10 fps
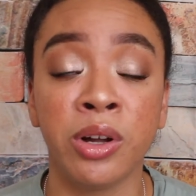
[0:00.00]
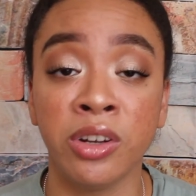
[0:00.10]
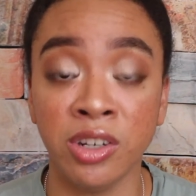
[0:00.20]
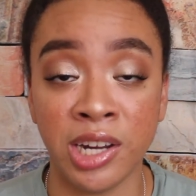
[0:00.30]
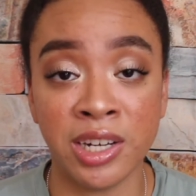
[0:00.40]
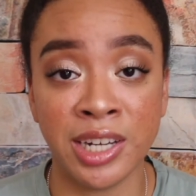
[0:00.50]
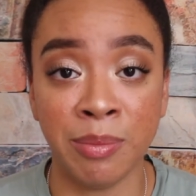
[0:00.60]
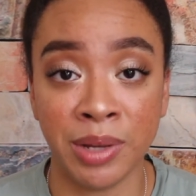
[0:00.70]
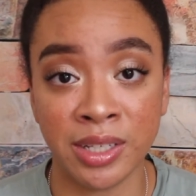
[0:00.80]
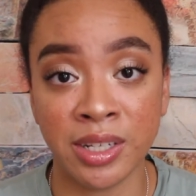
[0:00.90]
on your day-to-day
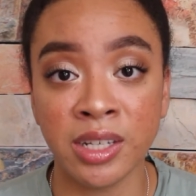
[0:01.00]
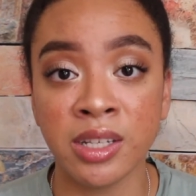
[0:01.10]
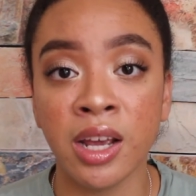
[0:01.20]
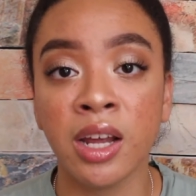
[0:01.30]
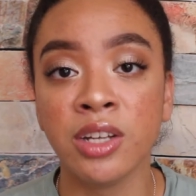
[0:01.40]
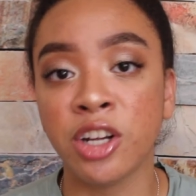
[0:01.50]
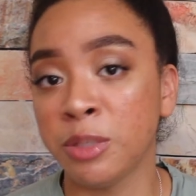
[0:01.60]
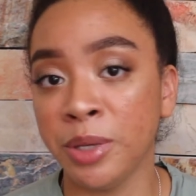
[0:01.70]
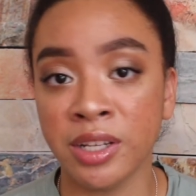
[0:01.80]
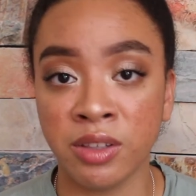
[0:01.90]
basis
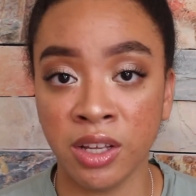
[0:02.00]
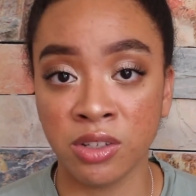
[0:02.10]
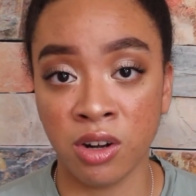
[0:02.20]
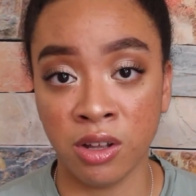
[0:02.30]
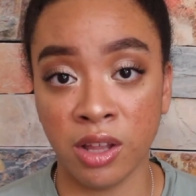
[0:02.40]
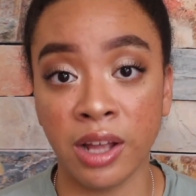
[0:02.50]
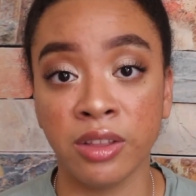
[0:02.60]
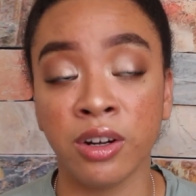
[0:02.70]
just because things are online.